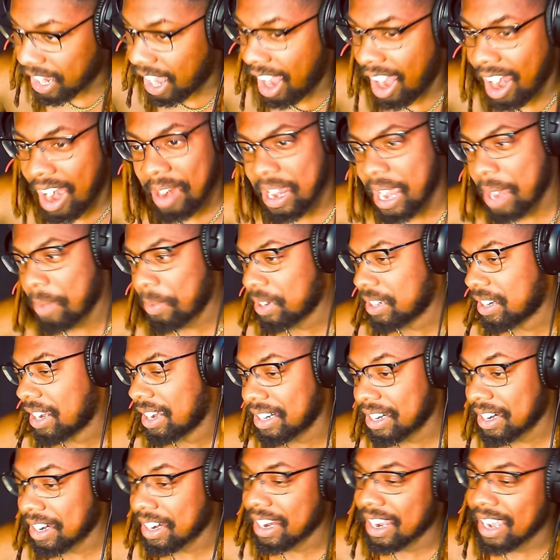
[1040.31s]
Alright, yeah, we're
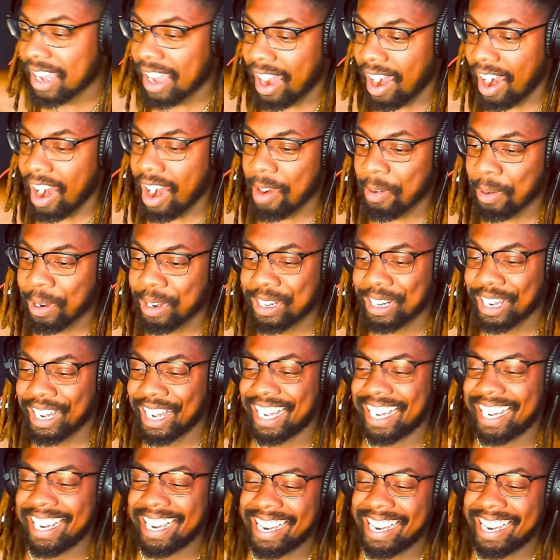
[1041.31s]
done here. Alright, we're done.